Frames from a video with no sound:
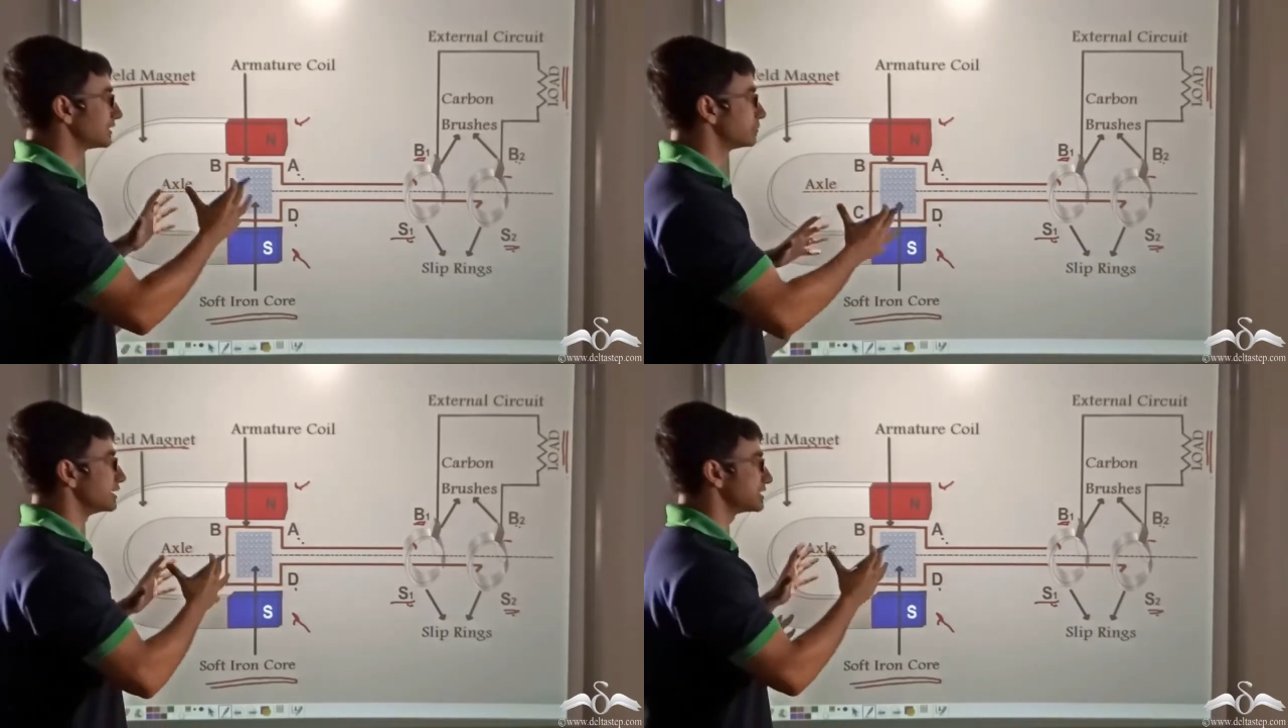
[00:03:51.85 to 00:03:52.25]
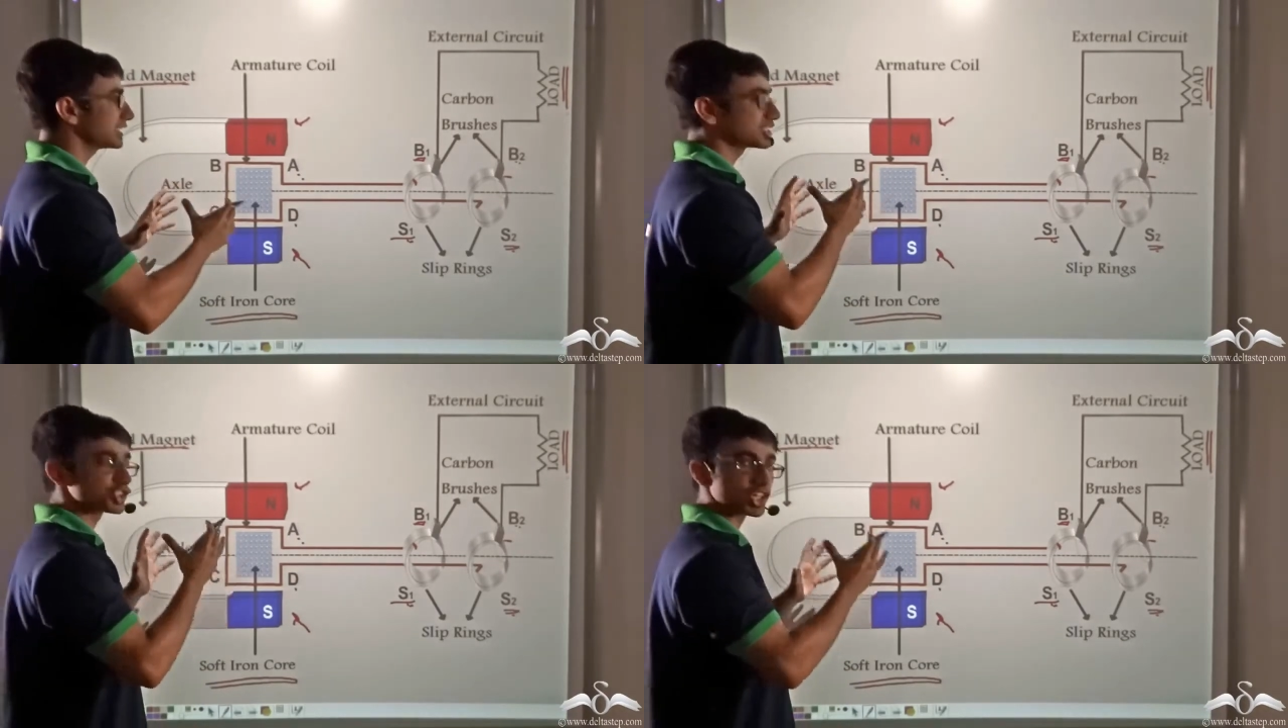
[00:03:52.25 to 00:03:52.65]
and the
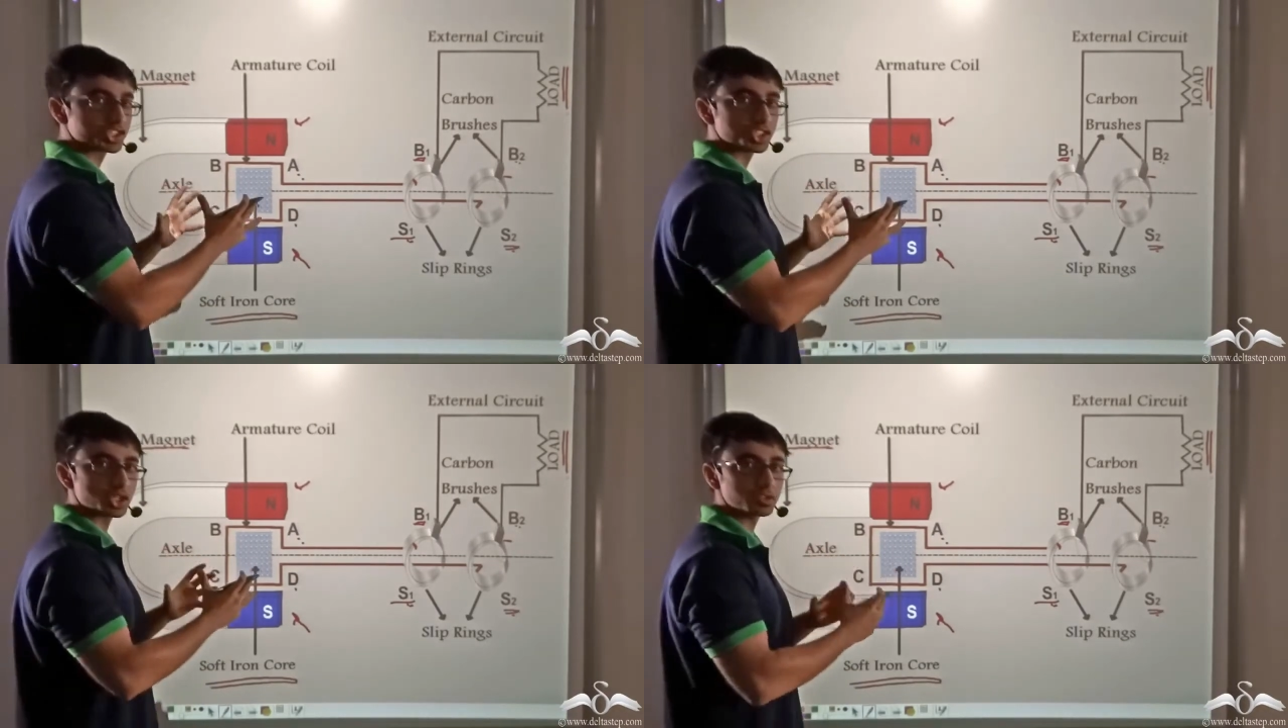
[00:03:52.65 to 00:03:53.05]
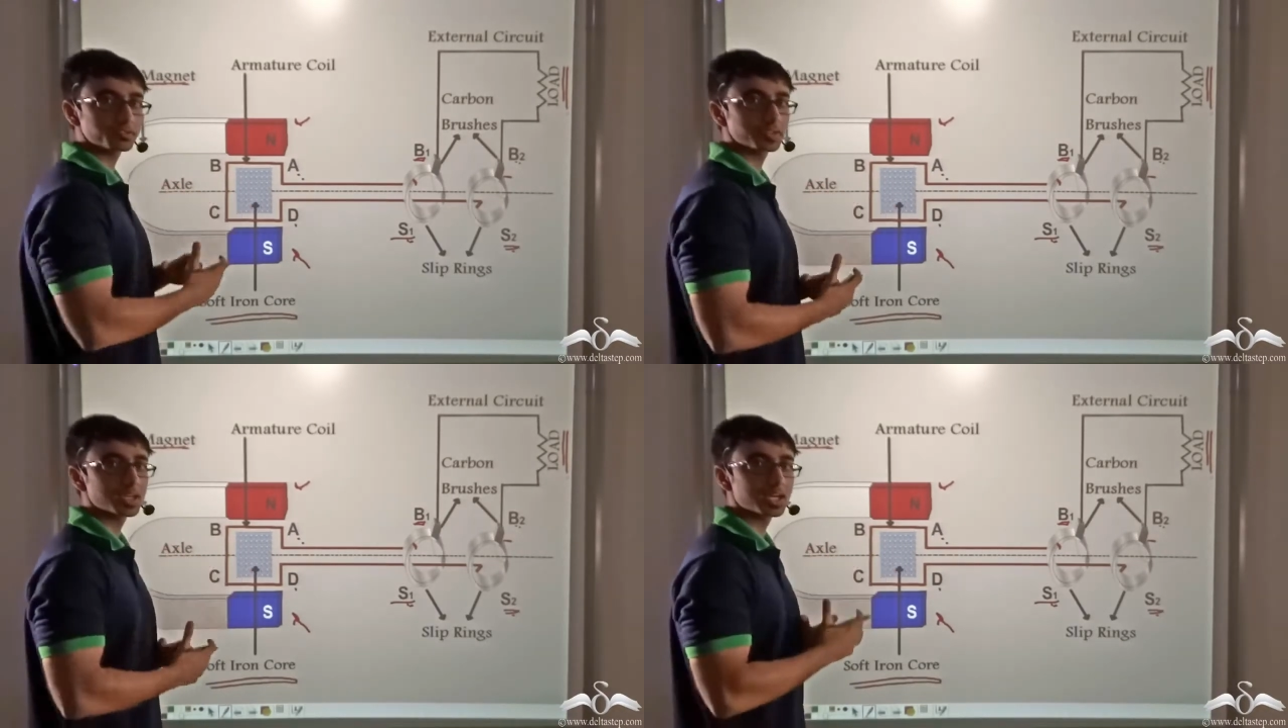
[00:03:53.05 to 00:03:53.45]
basic structure of
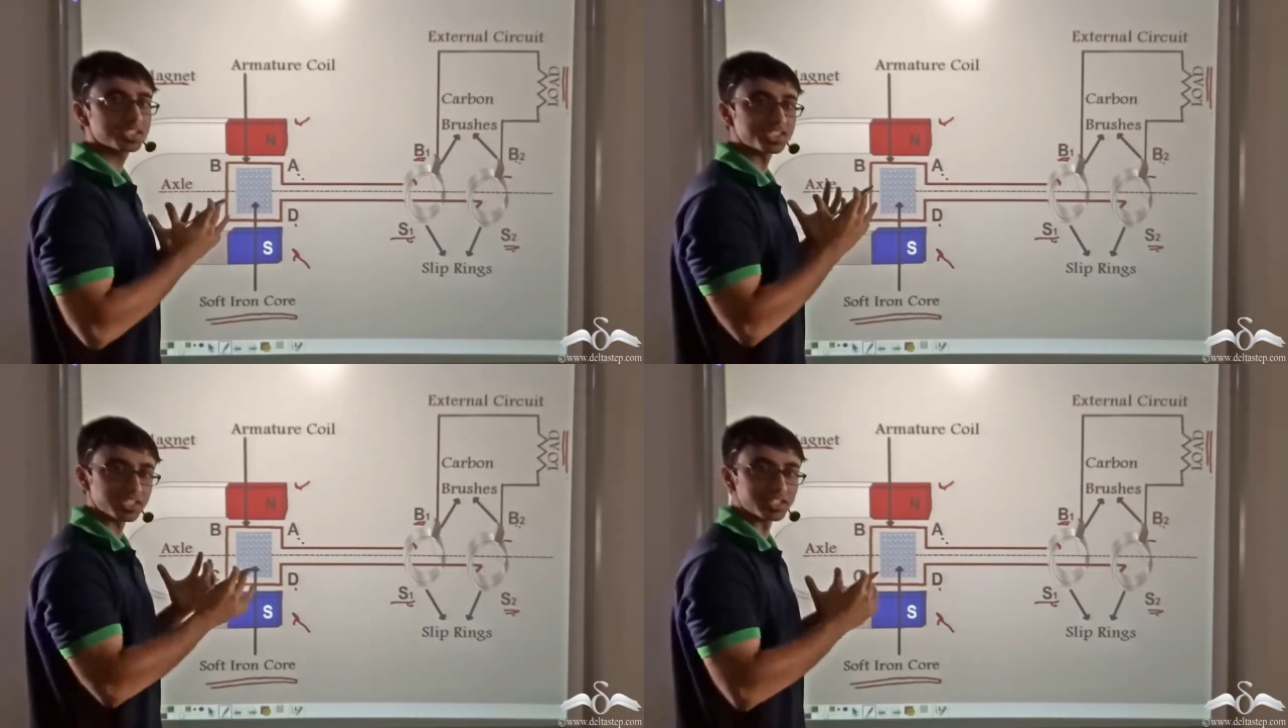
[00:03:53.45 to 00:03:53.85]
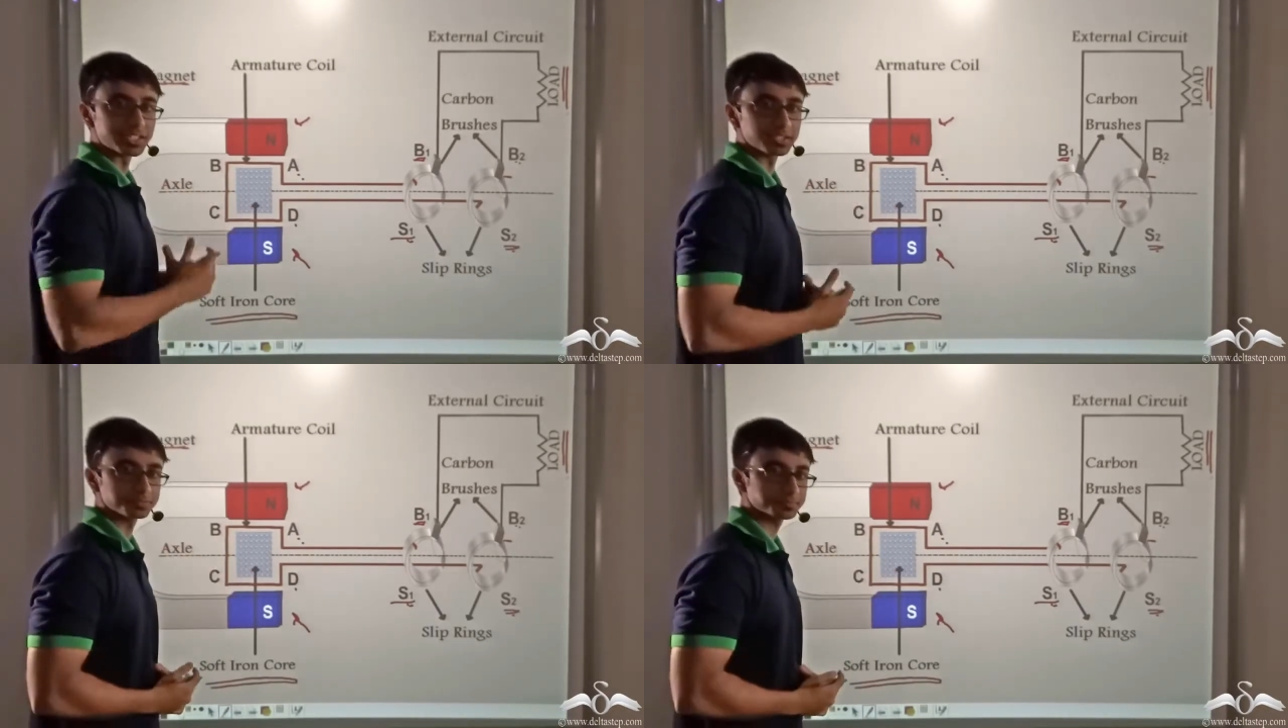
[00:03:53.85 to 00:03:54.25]
a
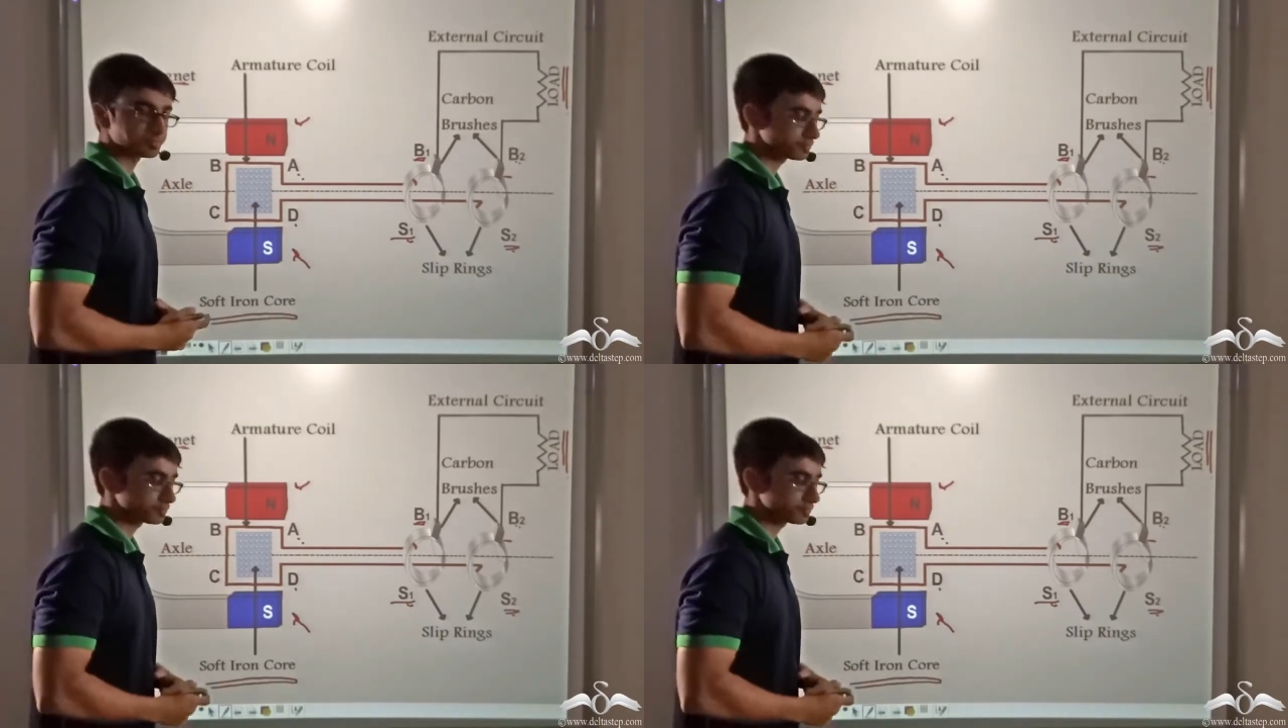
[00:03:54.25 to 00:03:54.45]
generator.